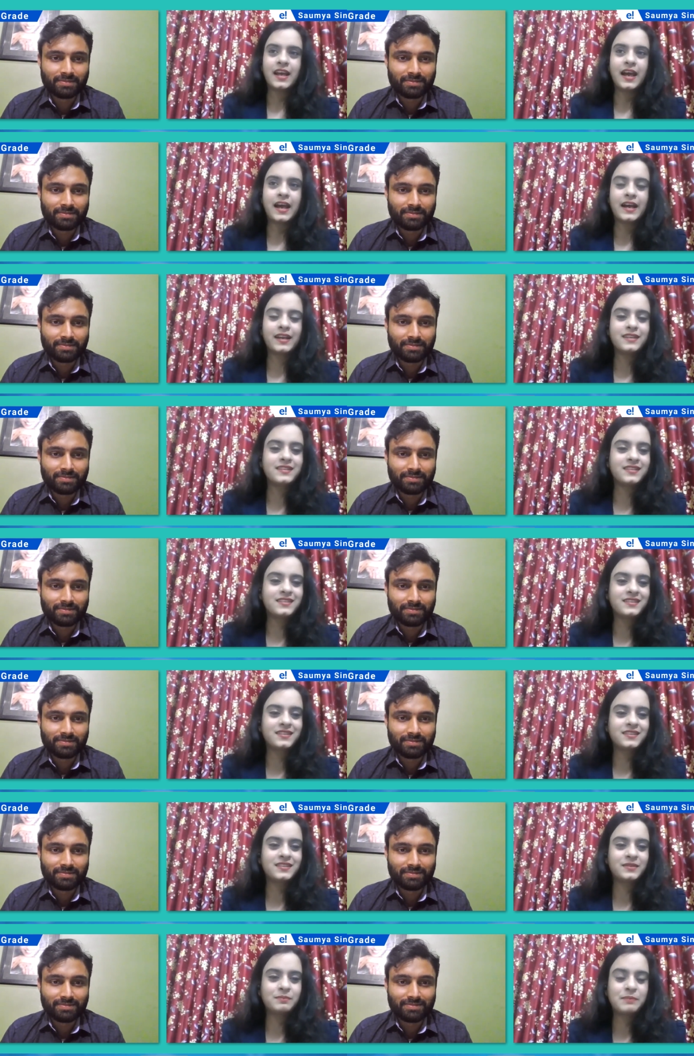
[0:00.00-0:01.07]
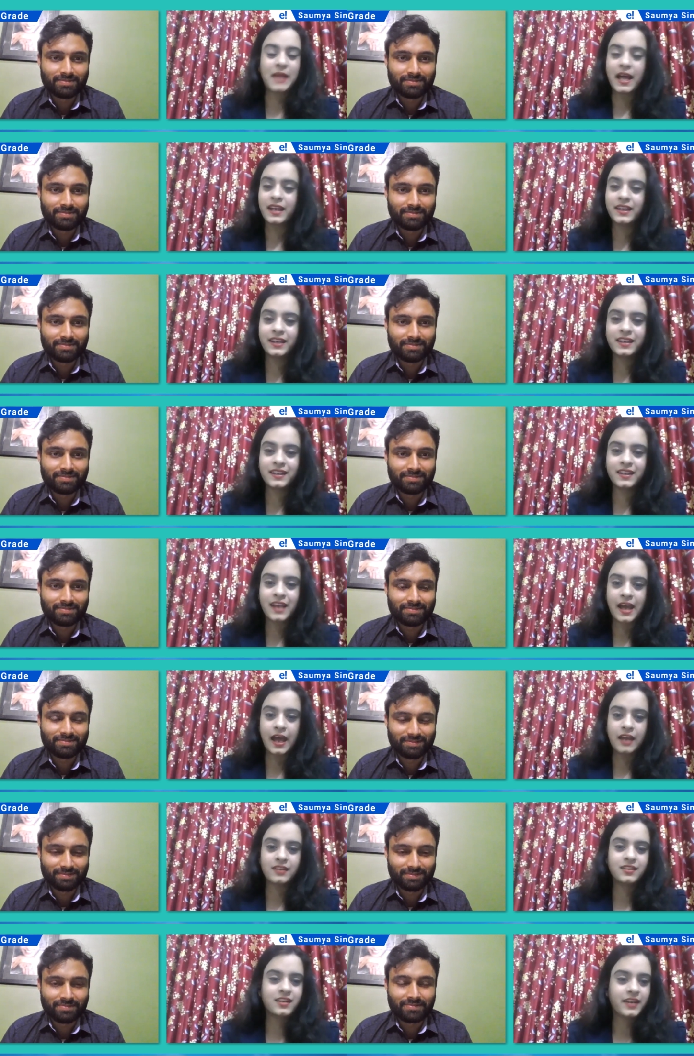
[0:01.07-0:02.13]
Speaker 1: and planning
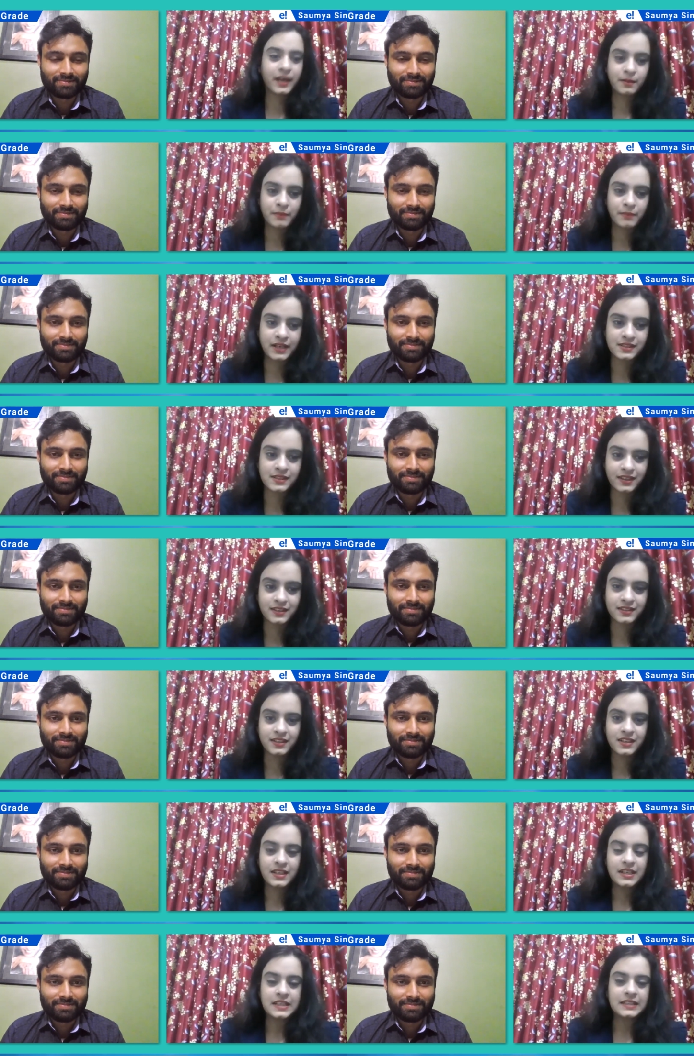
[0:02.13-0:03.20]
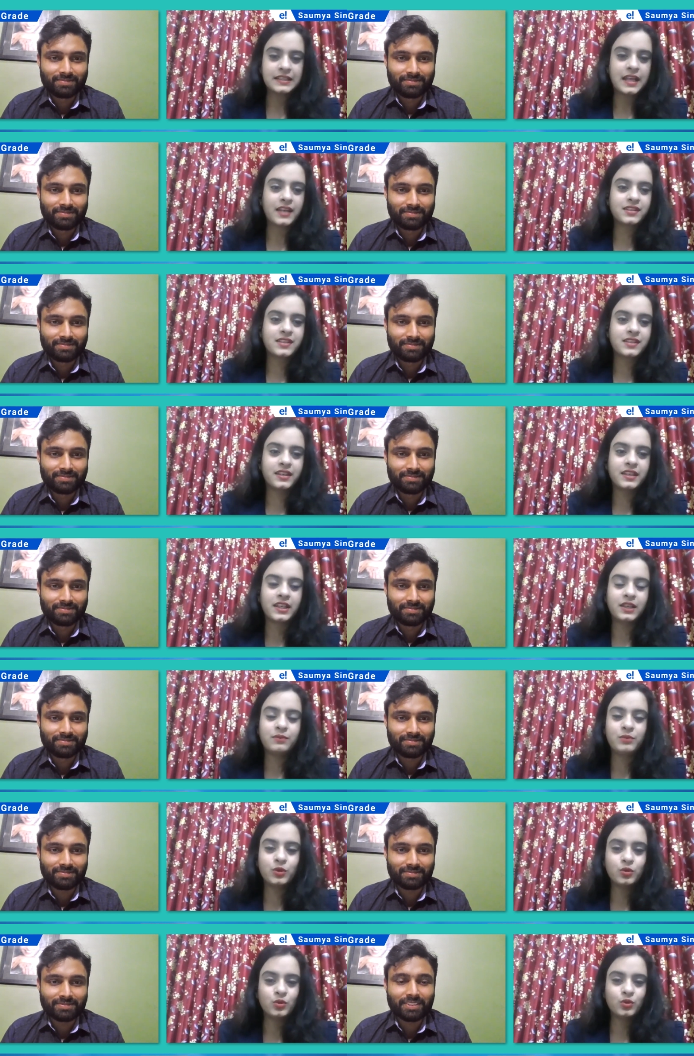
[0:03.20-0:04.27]
and the correct mindset that can
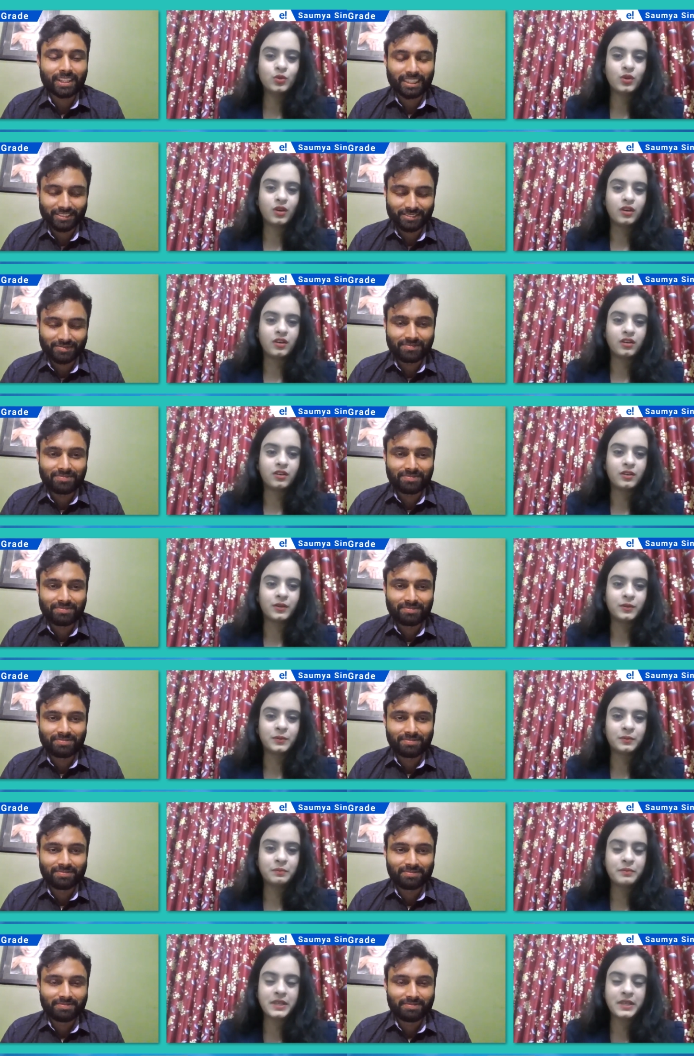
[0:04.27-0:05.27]
help you